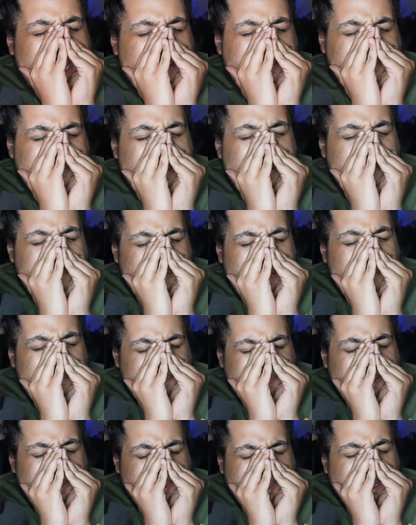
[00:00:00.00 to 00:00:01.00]
And
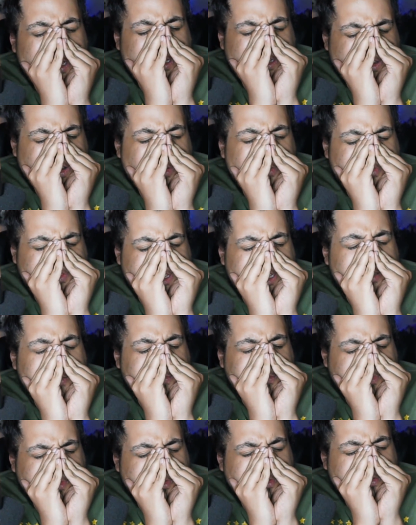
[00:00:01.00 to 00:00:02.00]
remember the
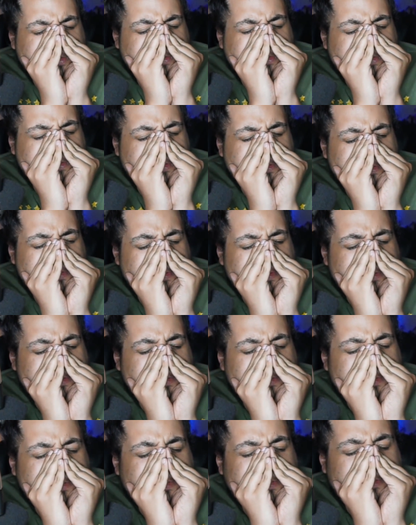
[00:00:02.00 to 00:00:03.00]
golden
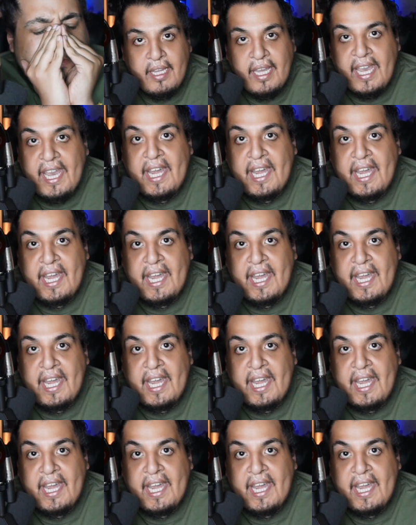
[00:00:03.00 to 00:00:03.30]
rule.